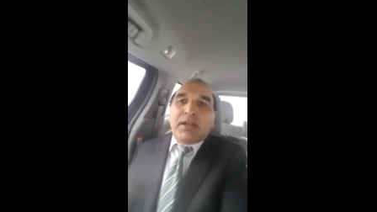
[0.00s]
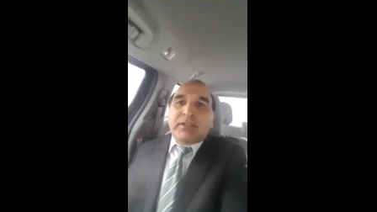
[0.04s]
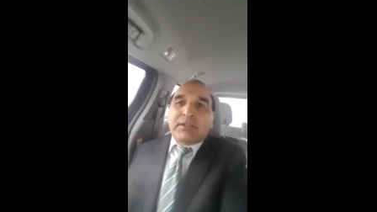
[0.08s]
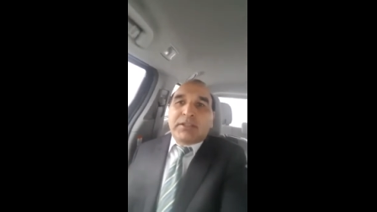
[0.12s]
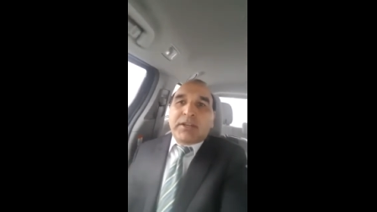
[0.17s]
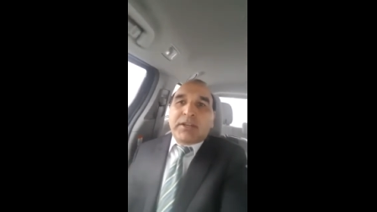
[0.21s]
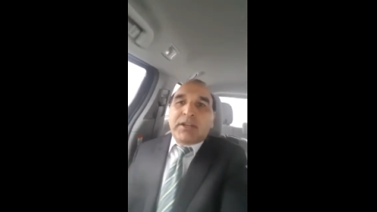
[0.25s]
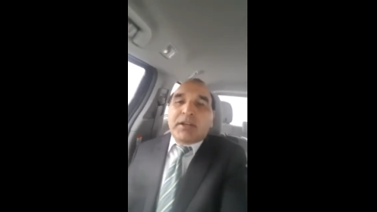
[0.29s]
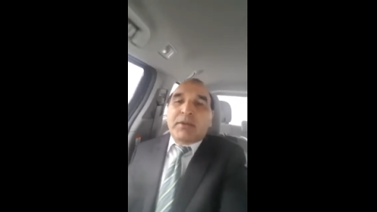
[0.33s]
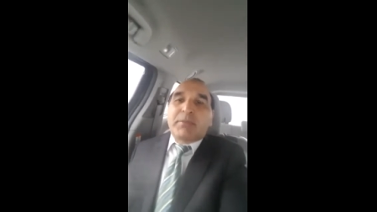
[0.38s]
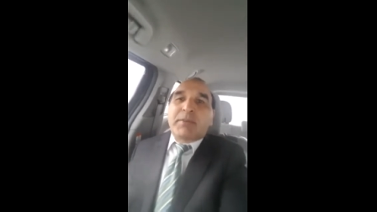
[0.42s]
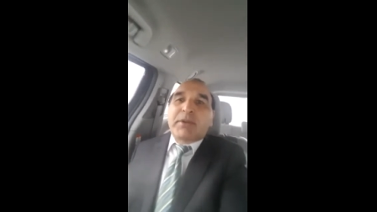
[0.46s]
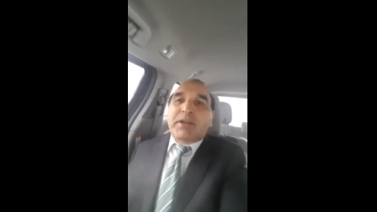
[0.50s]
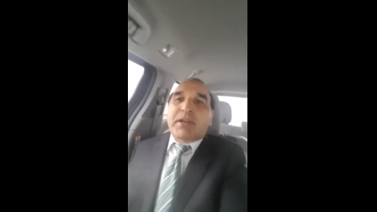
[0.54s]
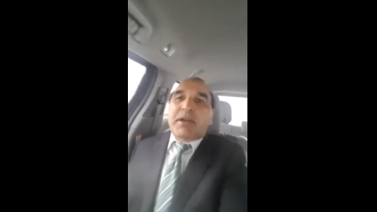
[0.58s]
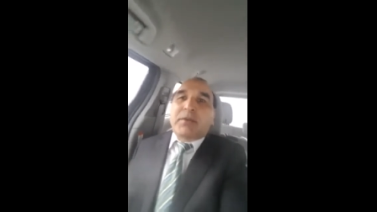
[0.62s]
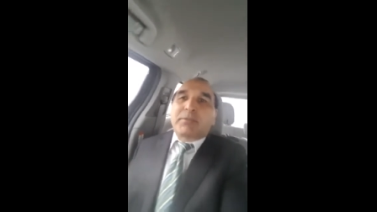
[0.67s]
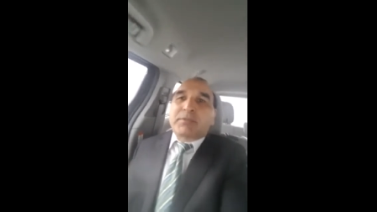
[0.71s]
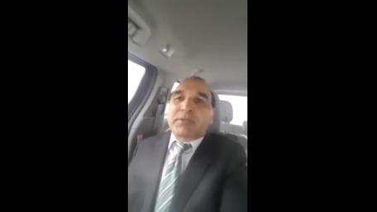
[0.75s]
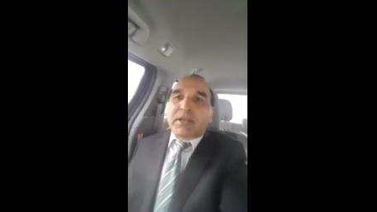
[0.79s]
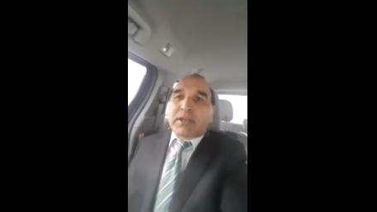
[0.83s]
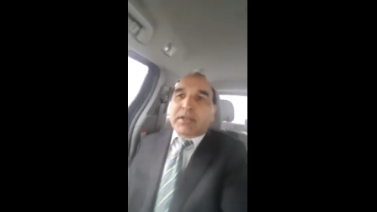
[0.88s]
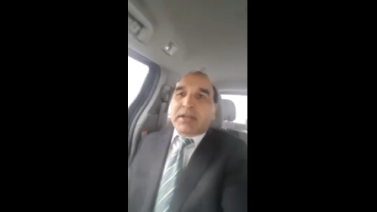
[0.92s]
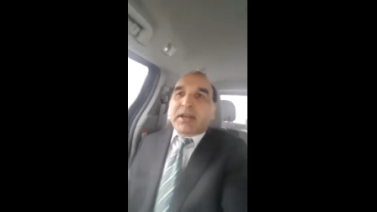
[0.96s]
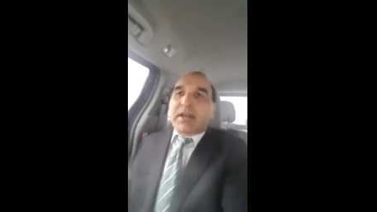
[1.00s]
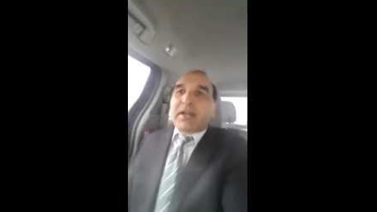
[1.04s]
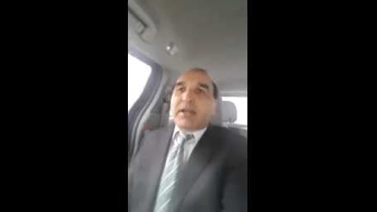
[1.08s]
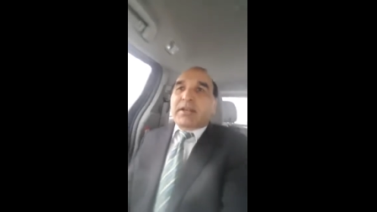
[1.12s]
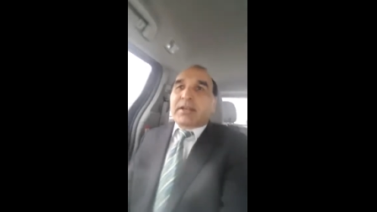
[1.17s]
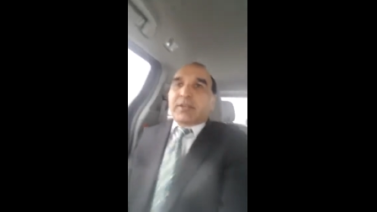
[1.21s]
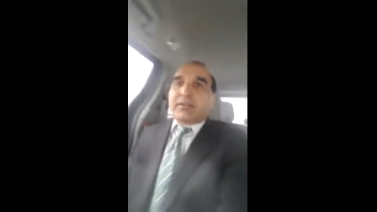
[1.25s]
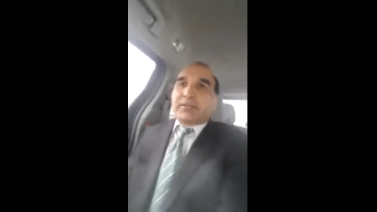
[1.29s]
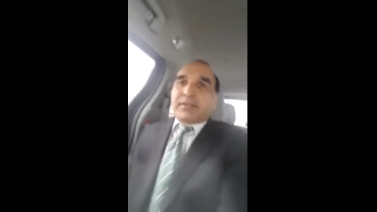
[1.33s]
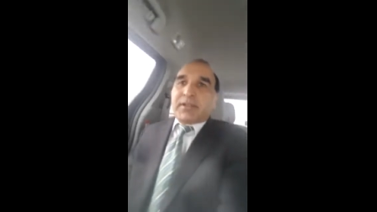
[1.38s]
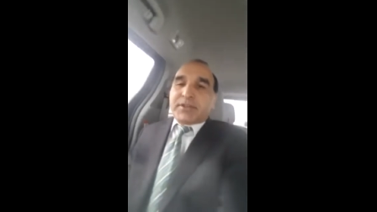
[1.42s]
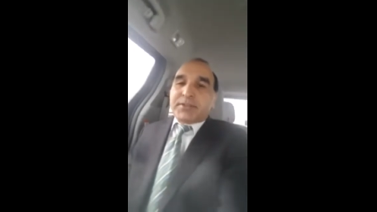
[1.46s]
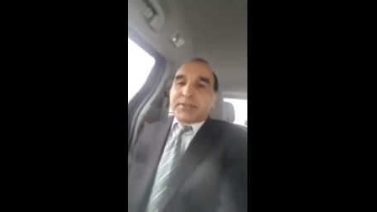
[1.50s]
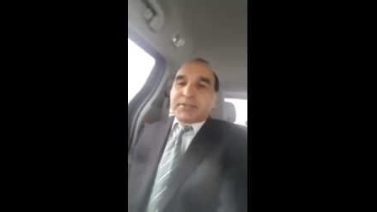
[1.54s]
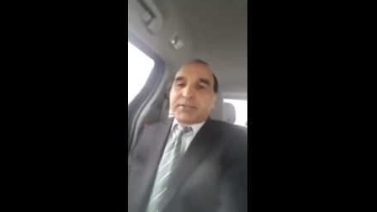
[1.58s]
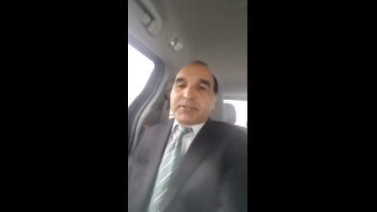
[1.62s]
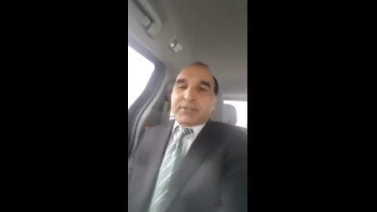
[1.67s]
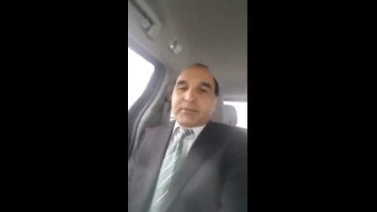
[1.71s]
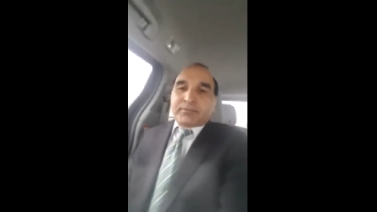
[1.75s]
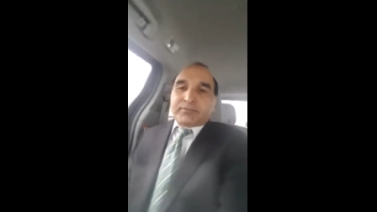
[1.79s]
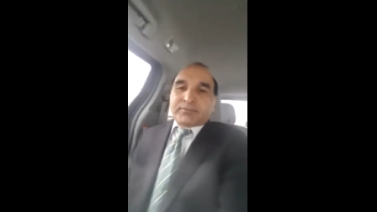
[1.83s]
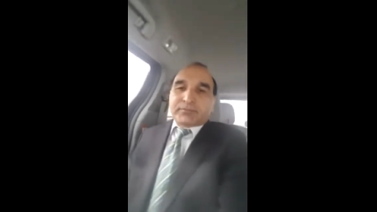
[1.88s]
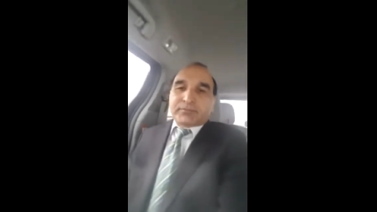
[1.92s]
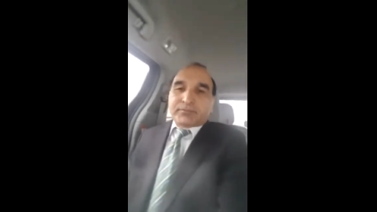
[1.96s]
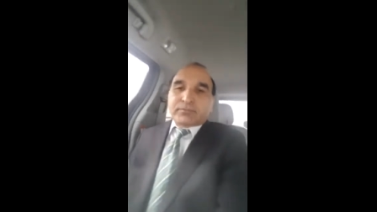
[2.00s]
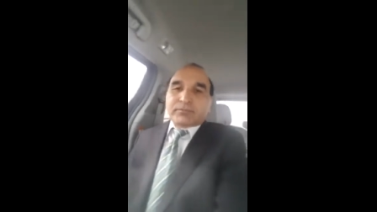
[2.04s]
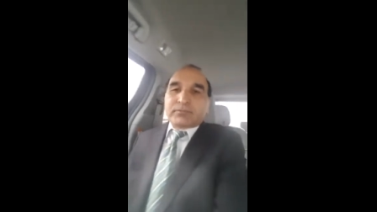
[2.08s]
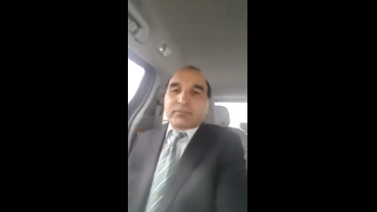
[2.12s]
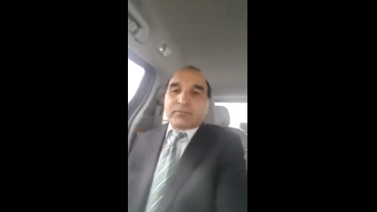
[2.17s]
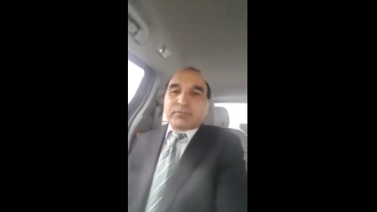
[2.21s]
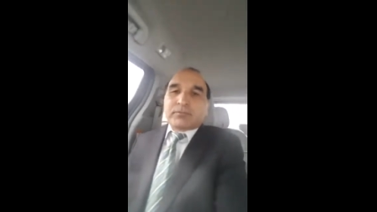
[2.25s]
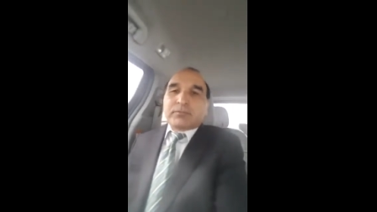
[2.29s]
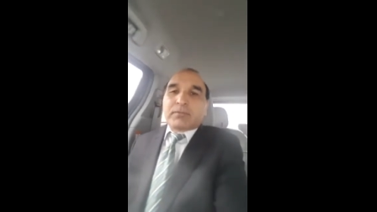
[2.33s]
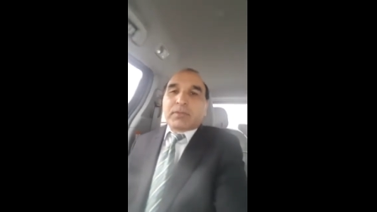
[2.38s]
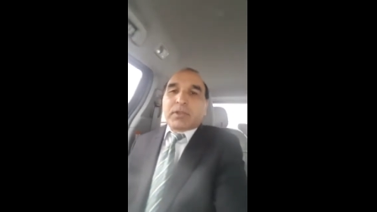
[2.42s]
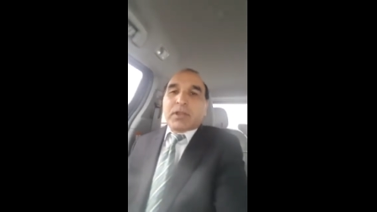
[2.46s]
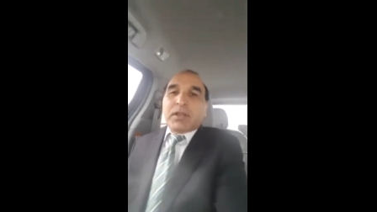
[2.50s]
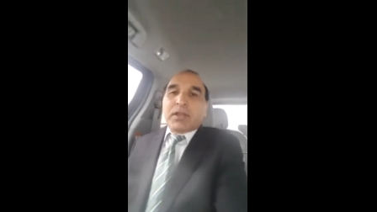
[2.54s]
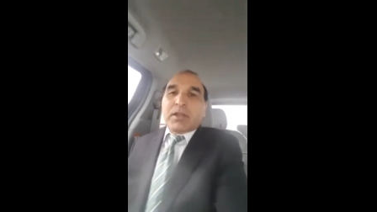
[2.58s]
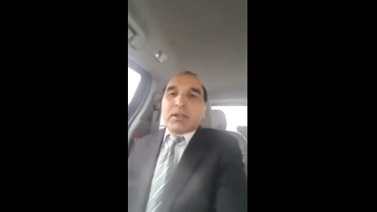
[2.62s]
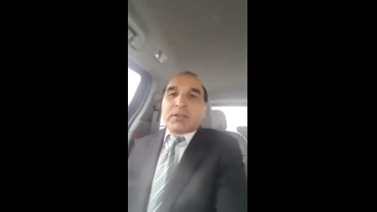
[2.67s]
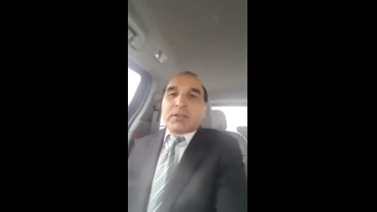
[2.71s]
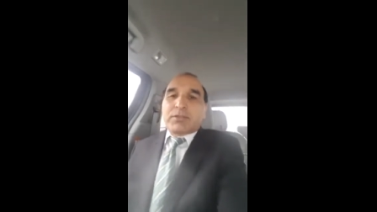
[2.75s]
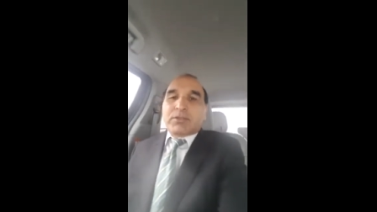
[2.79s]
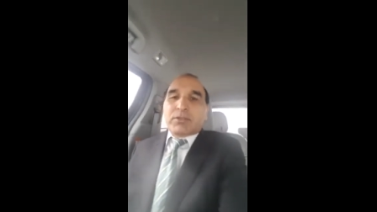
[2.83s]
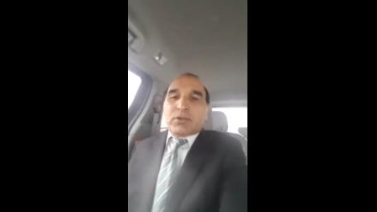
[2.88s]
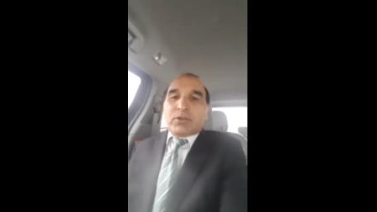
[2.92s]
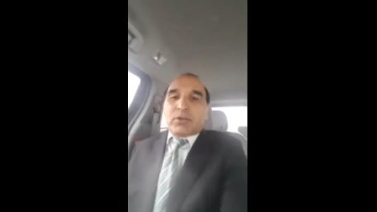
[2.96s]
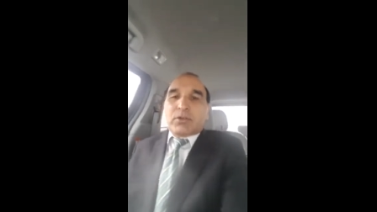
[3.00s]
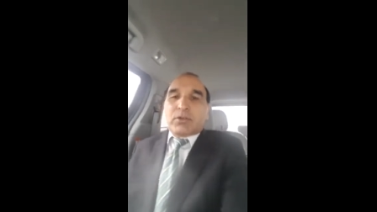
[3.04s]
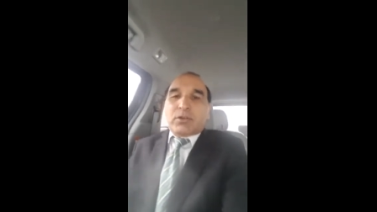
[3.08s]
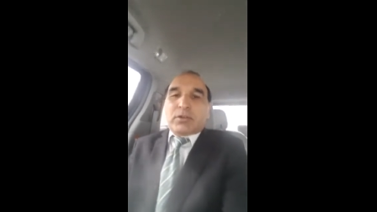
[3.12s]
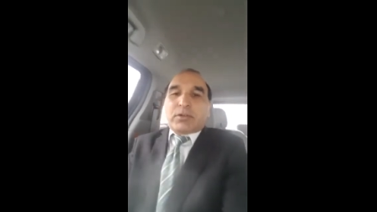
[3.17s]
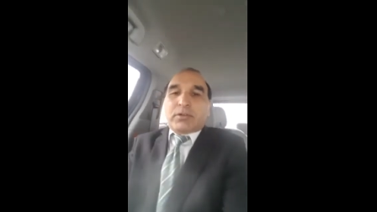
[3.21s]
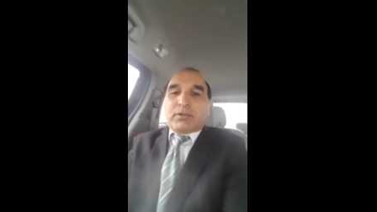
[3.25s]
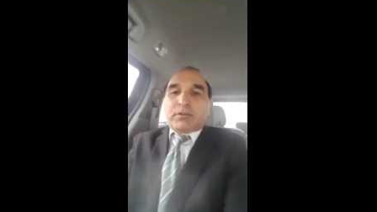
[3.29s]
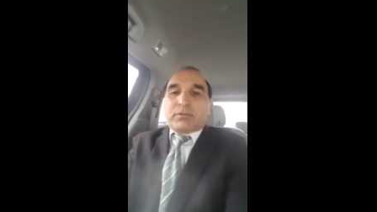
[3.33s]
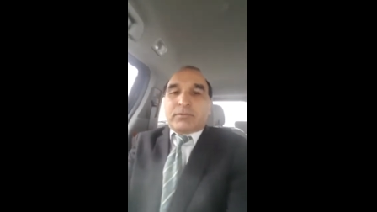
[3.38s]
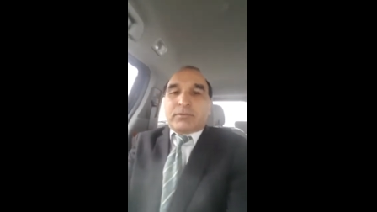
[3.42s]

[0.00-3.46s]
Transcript: then it becomes current affairs. So